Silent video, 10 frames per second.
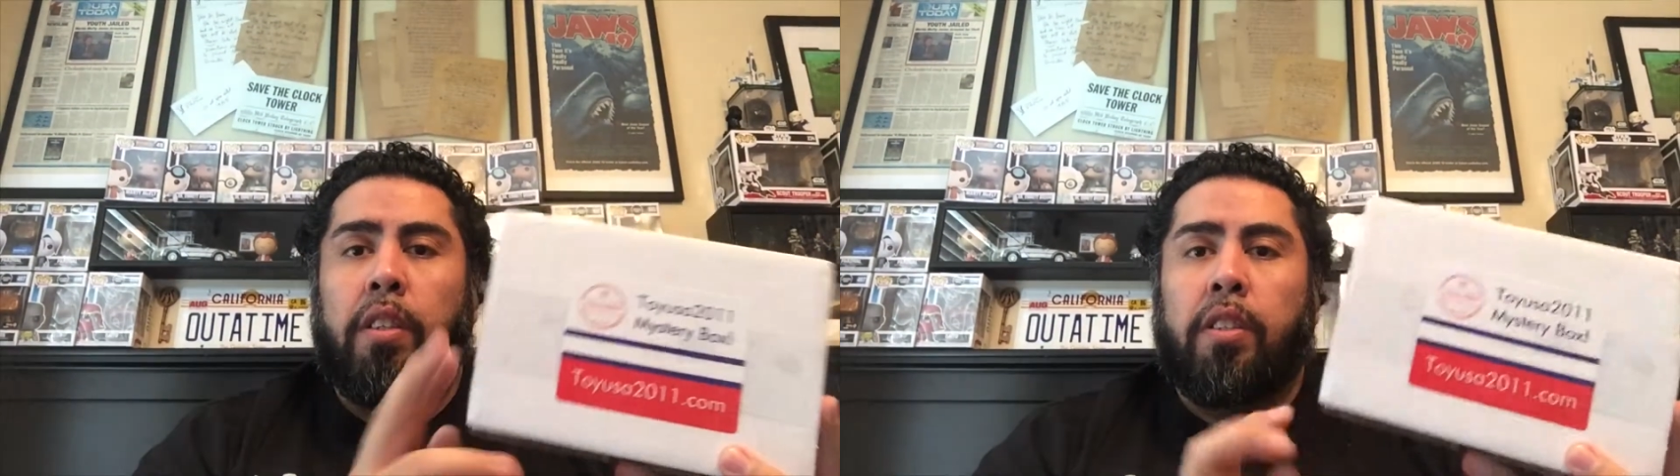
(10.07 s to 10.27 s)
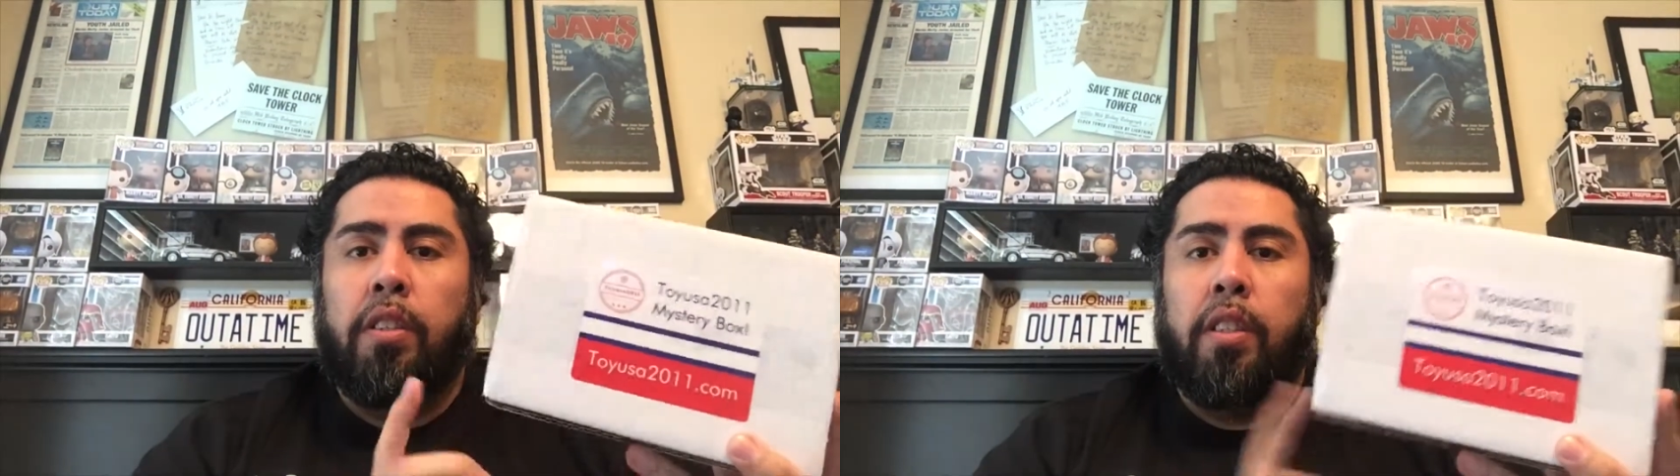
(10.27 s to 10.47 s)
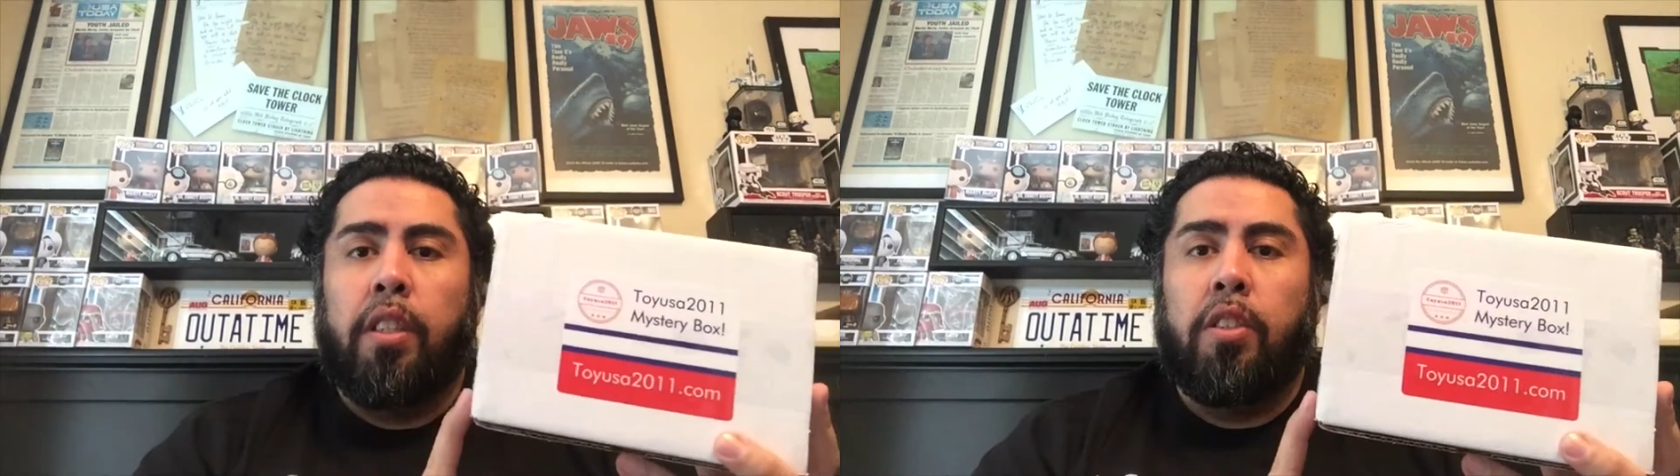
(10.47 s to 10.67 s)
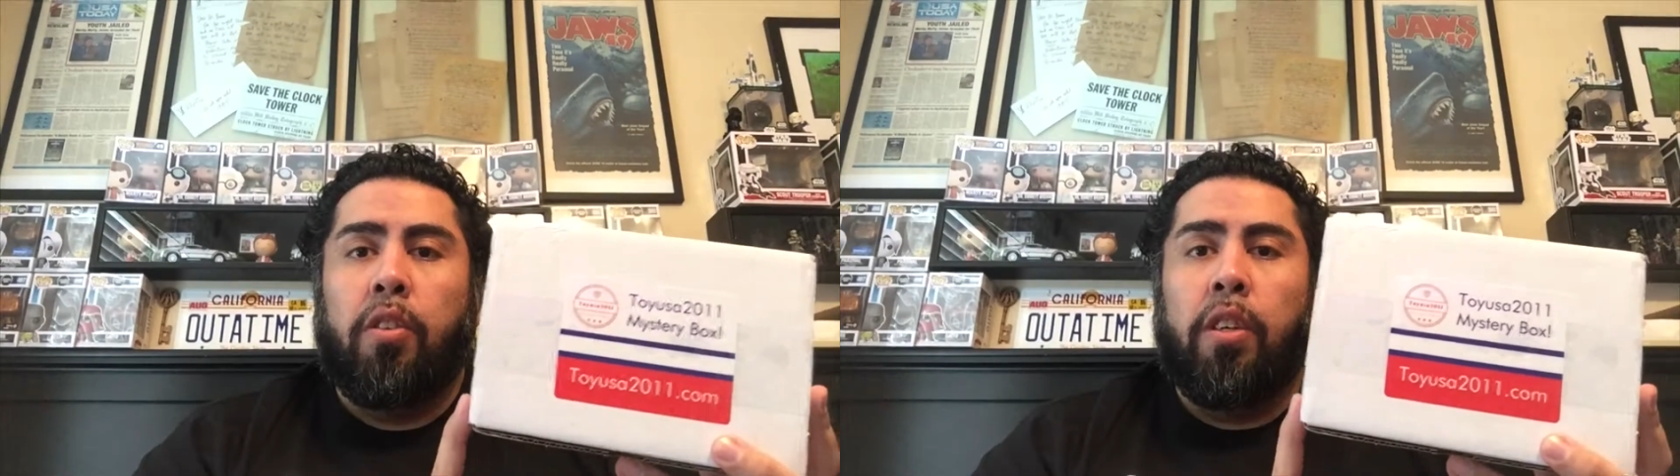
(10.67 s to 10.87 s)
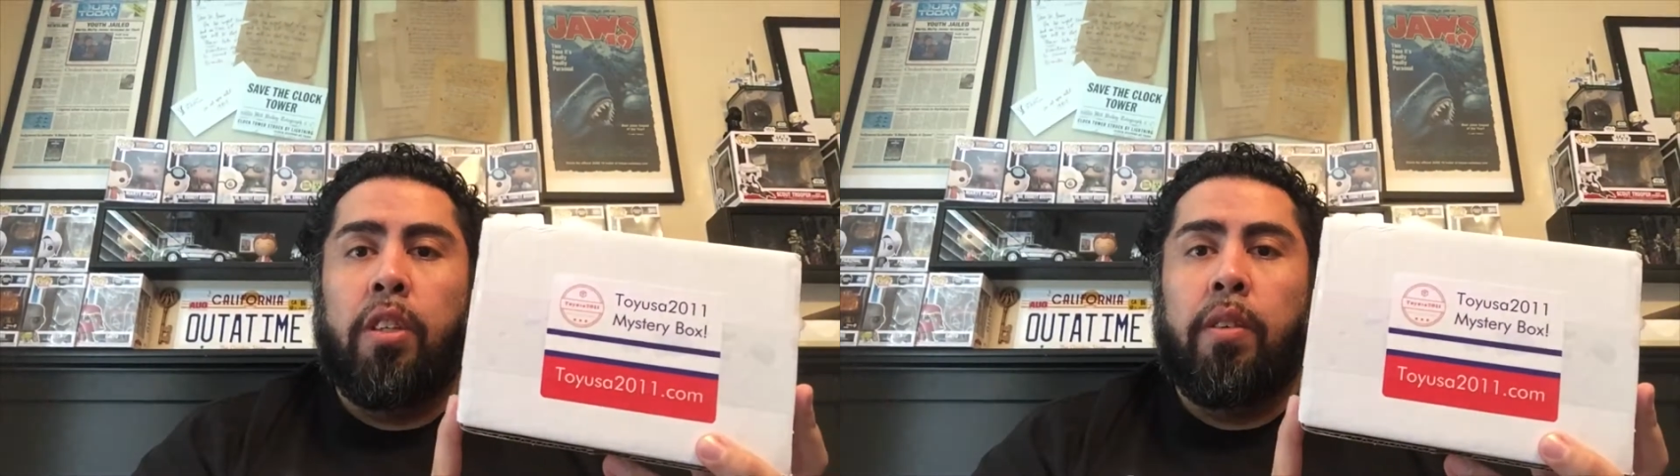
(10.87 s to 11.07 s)
This is a
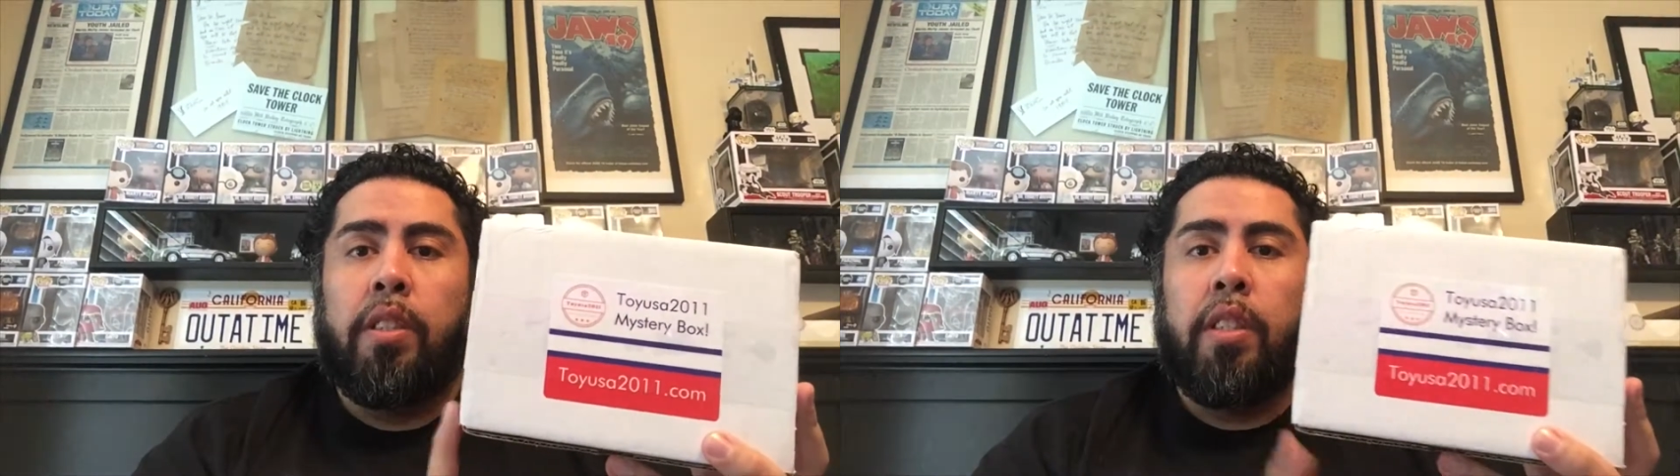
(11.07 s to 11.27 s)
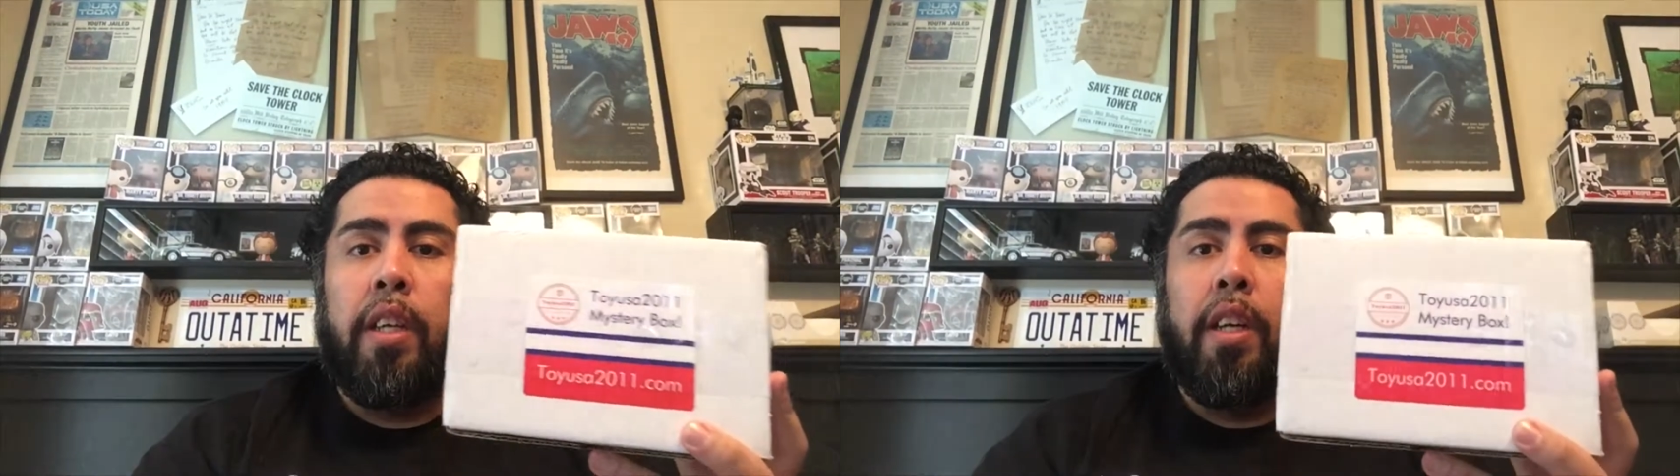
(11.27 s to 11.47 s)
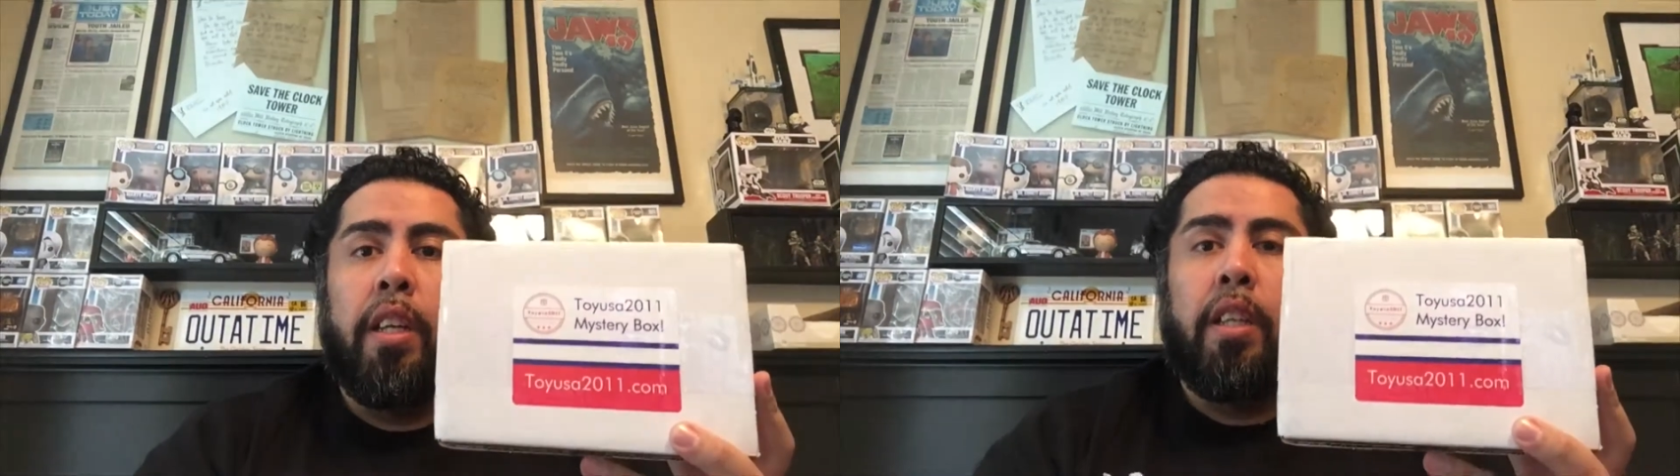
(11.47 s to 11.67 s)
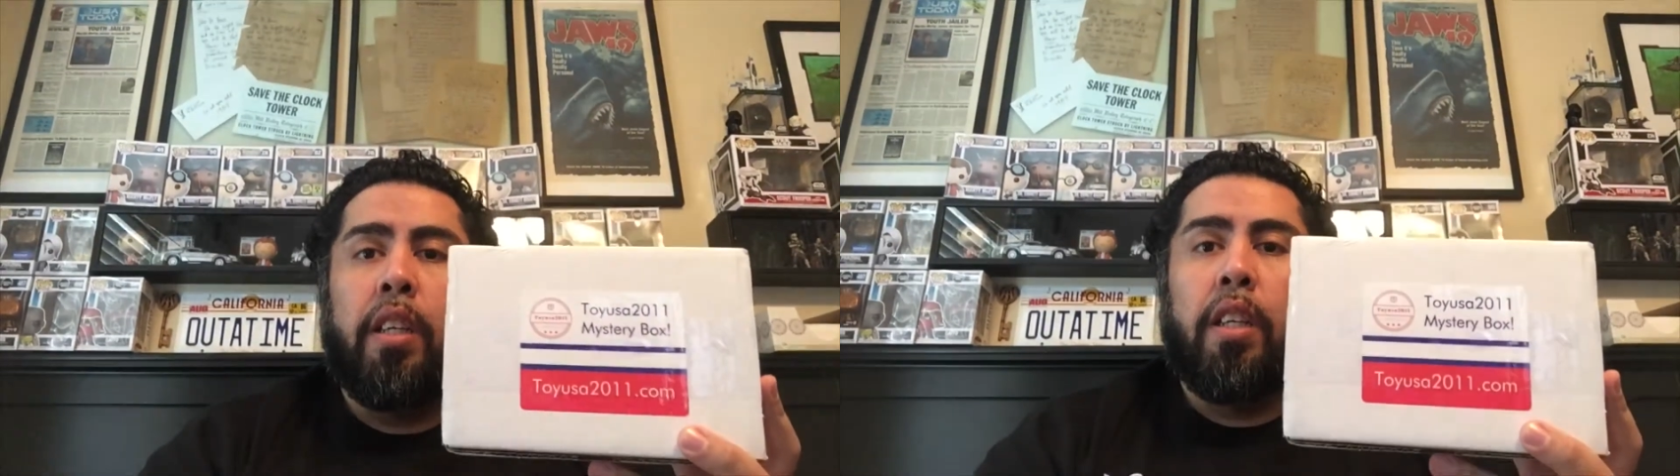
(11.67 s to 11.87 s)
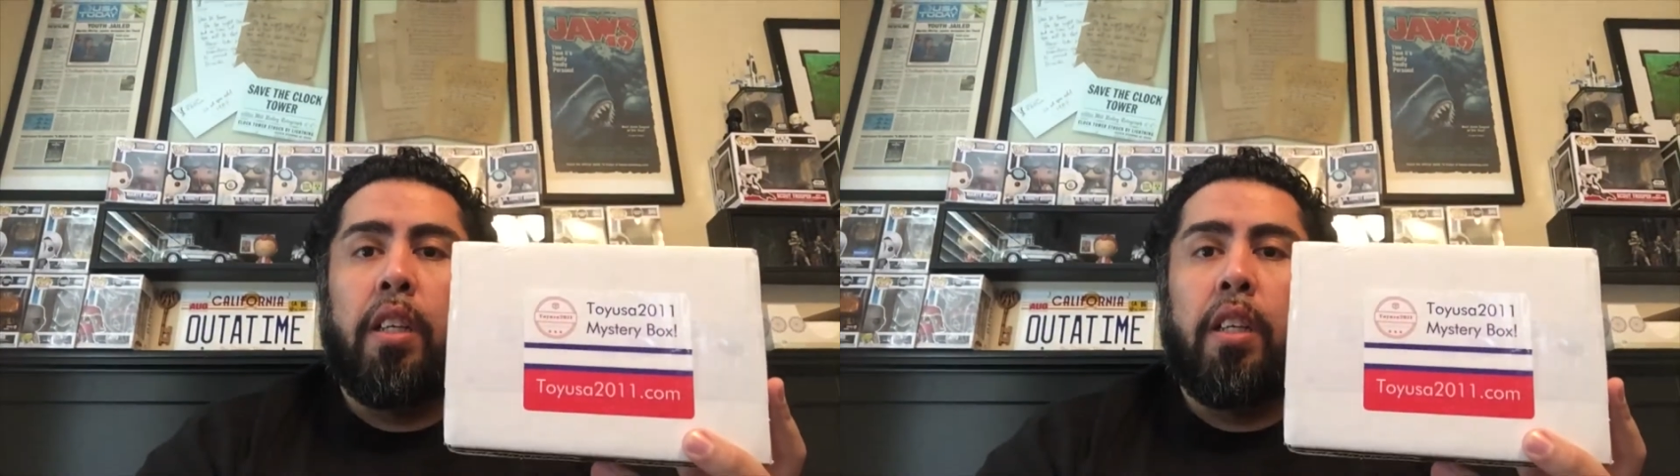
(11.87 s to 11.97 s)
ToyUSA